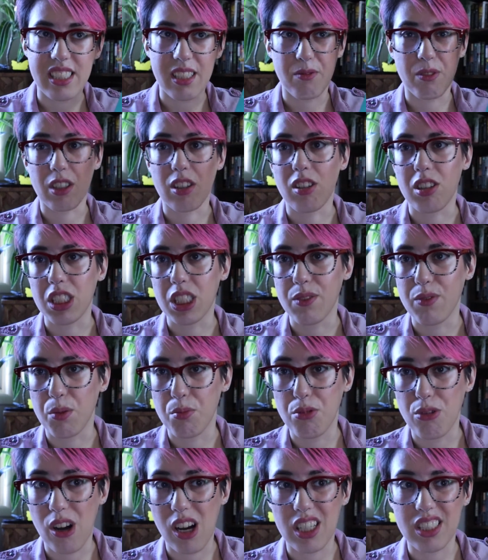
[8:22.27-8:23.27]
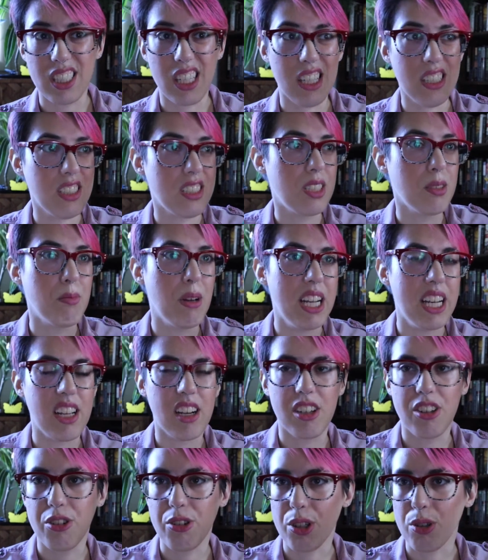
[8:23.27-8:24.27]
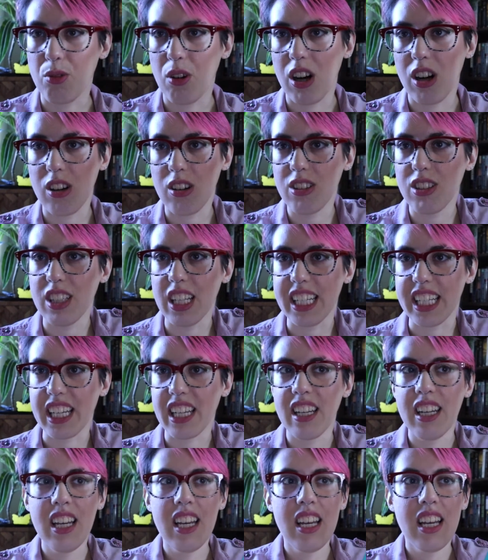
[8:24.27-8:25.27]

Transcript: difficult of a process, depending on who you are. Like,